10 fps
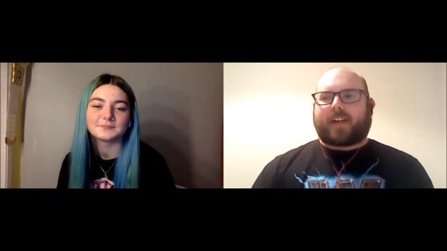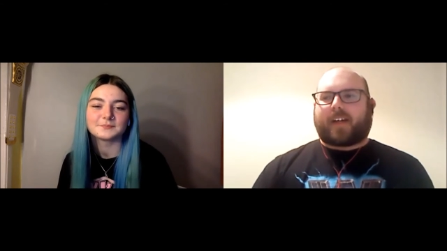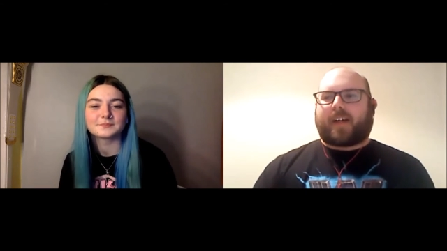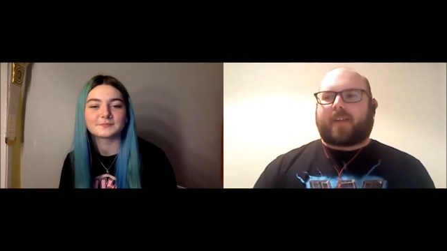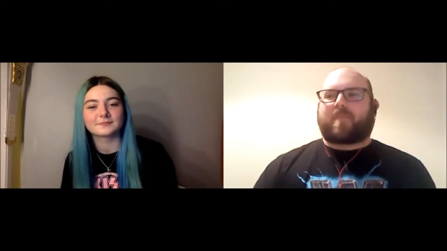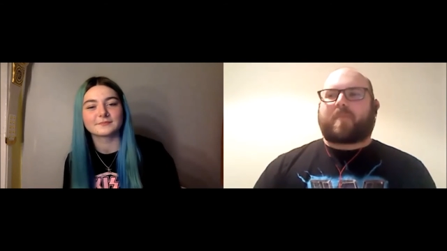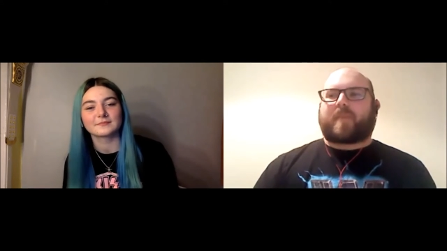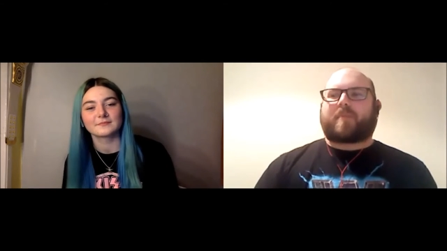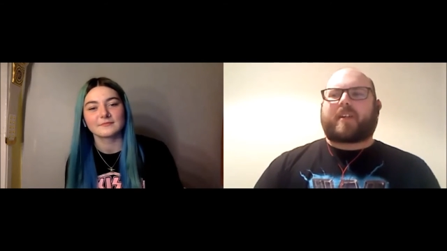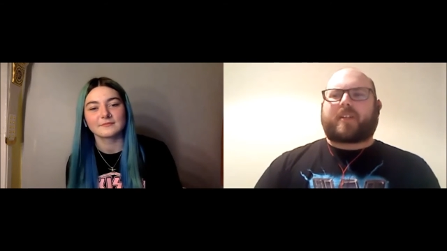Speaker 1: Aye.
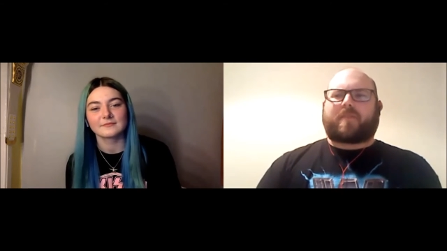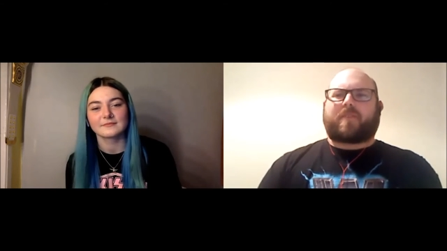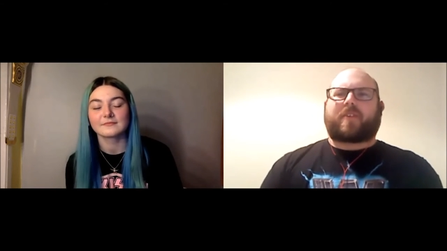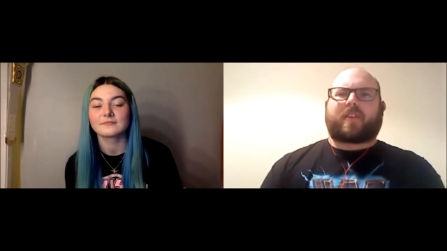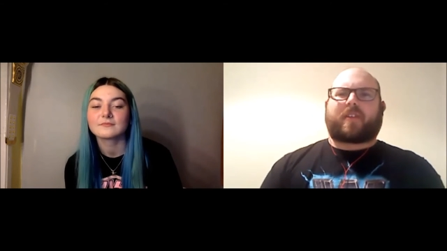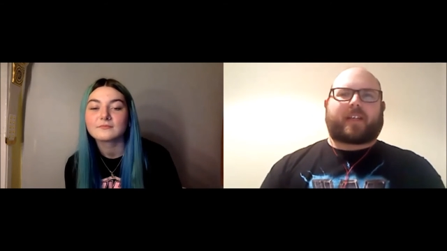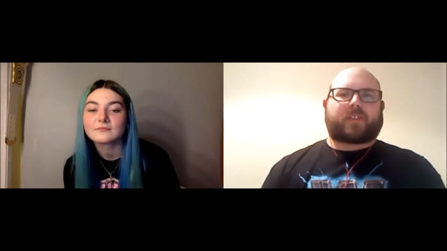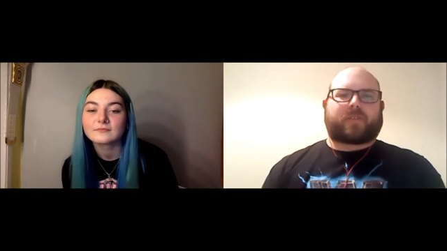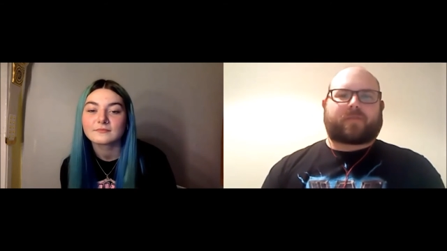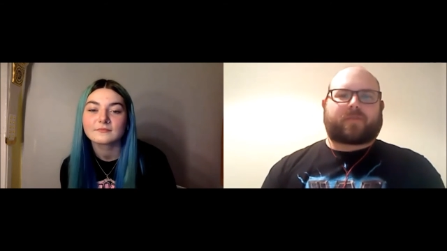Especially if you've got
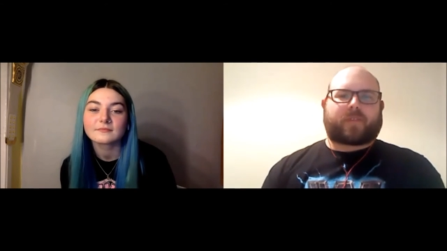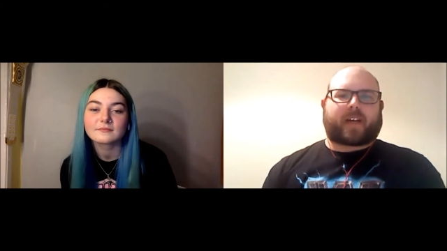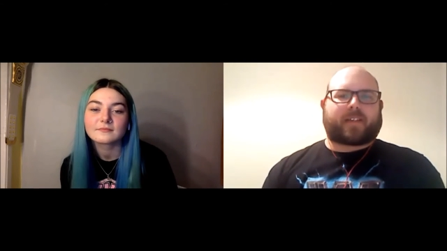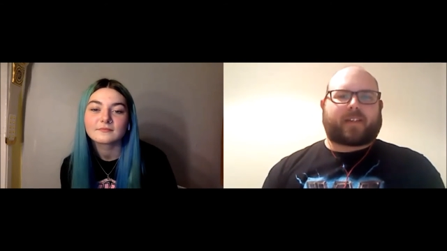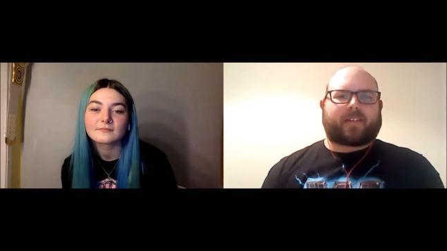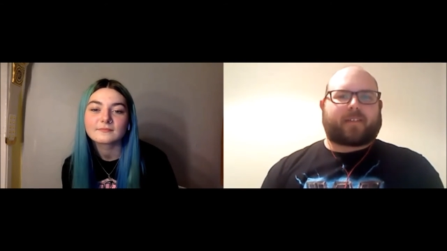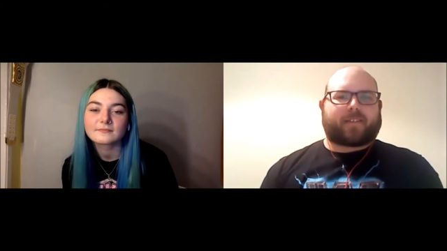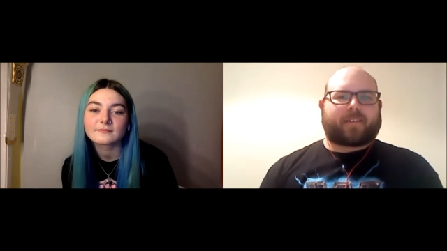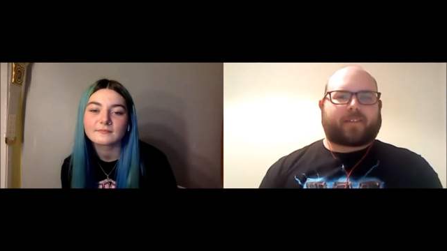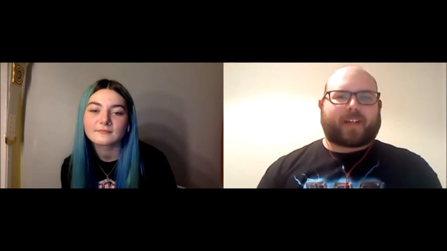likes of Andy
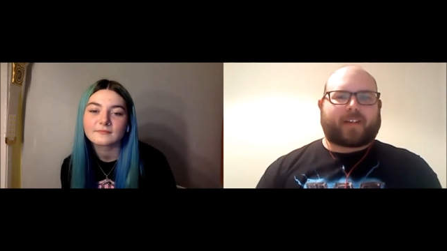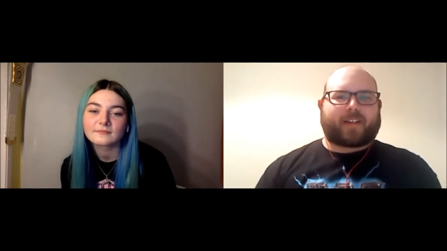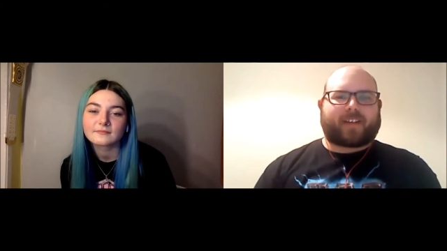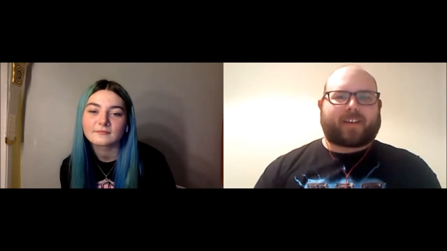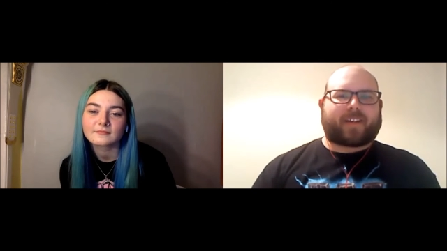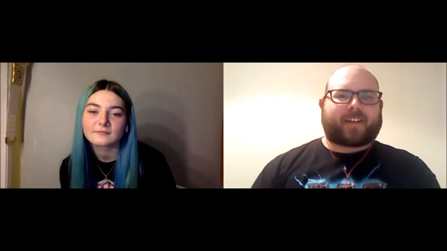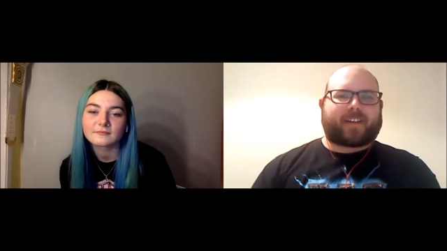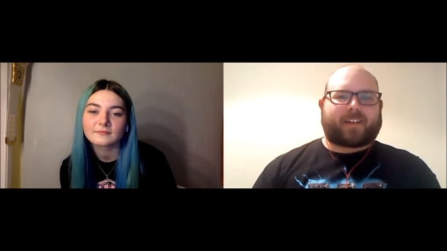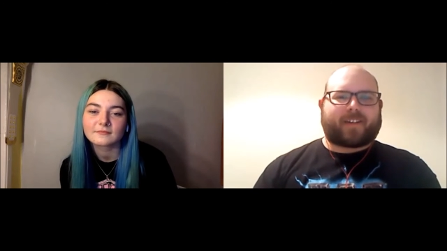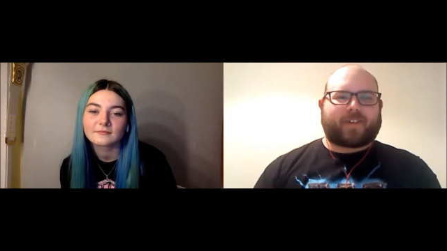training you, that
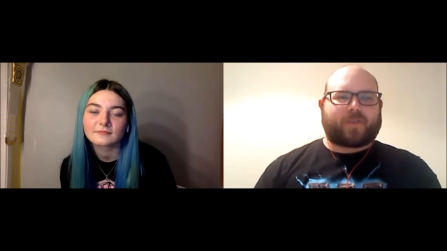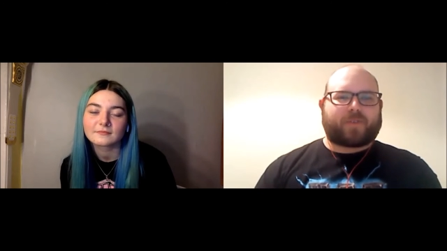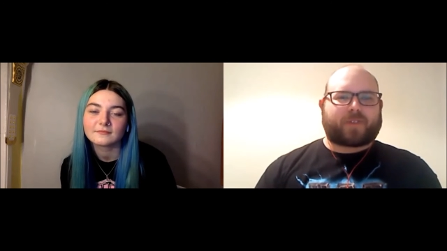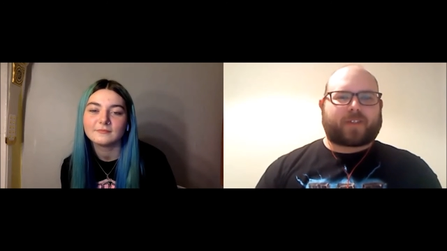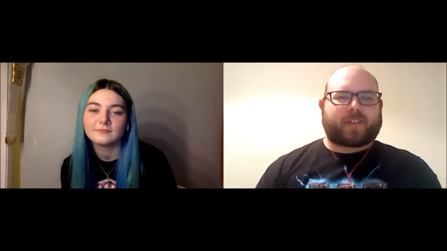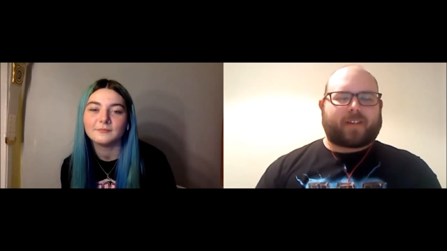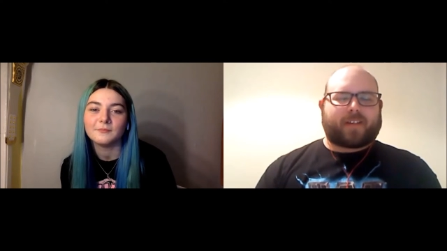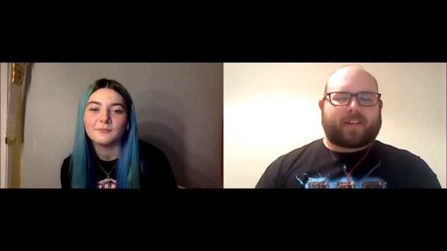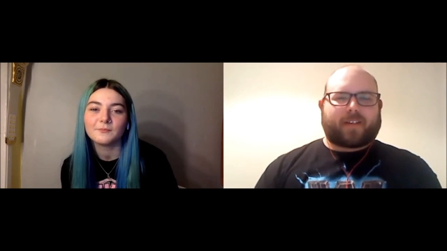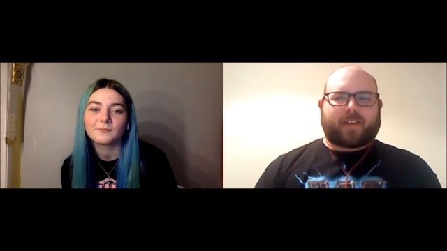who's
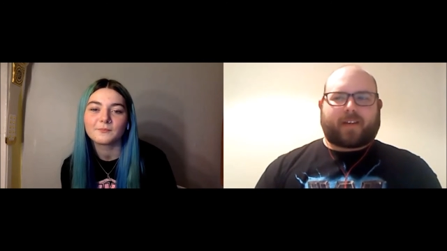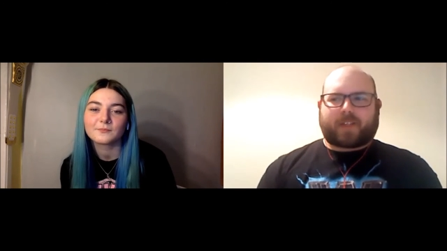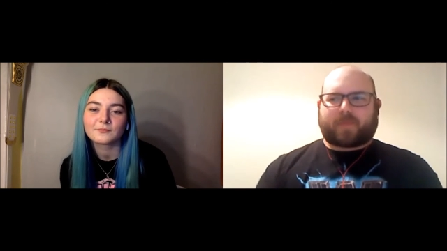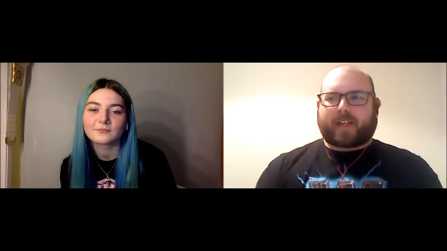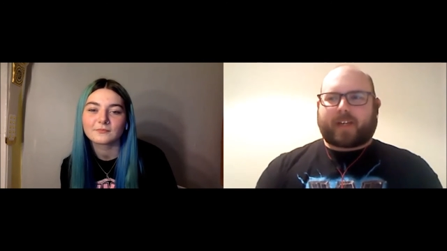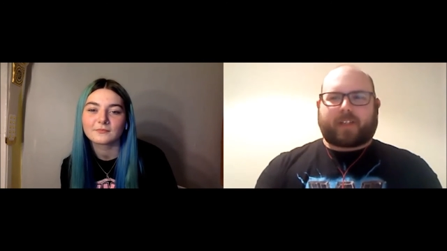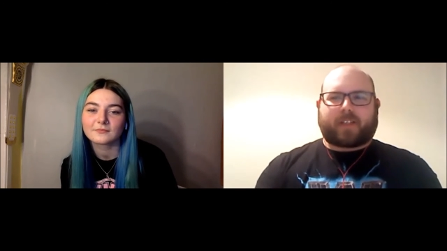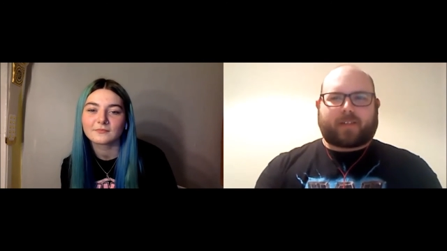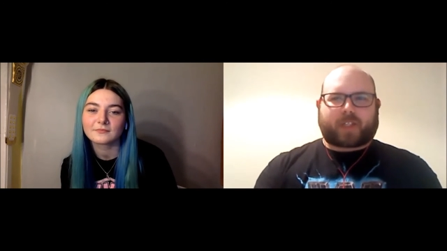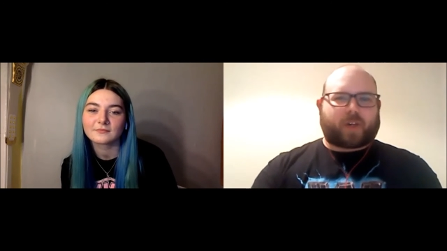especially
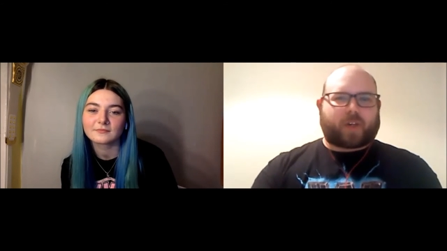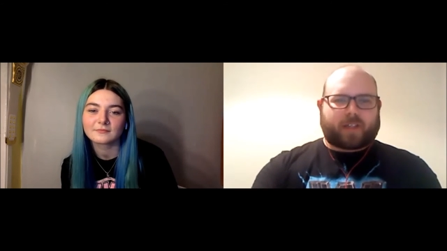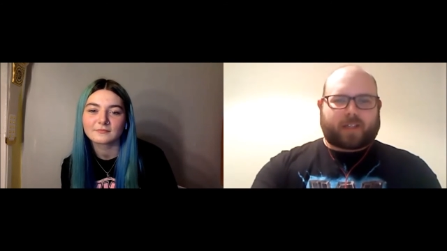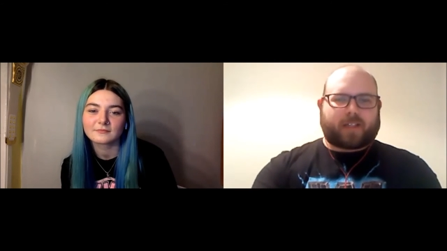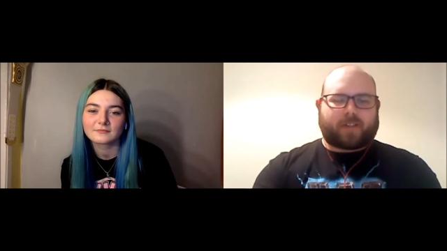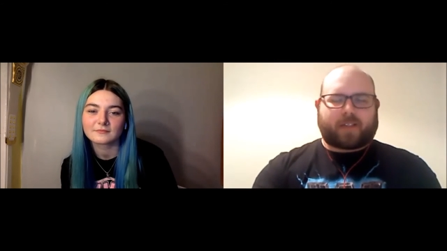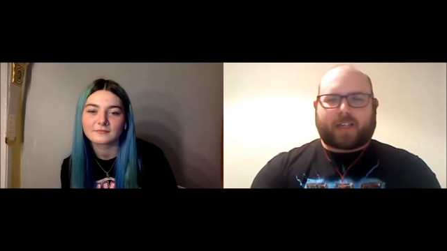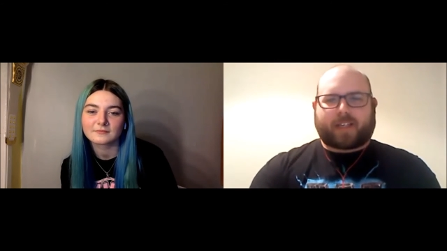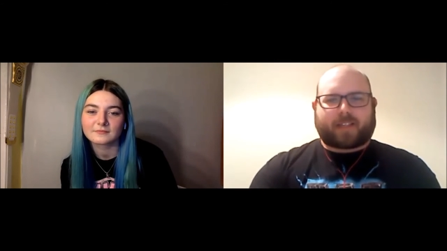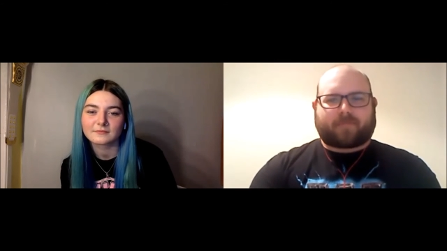in Scotland and the UK,
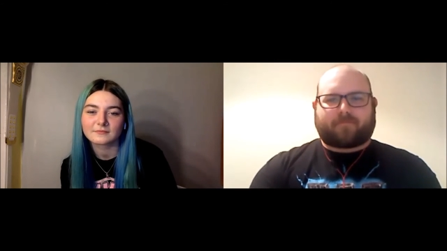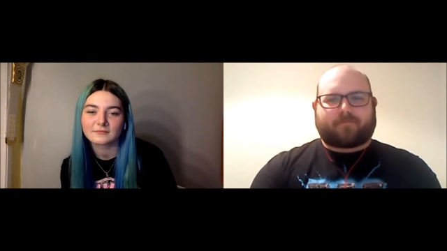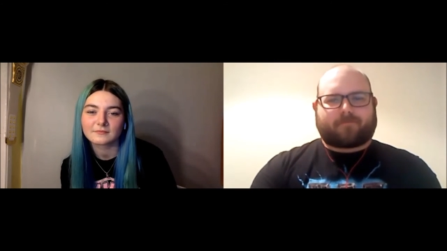he's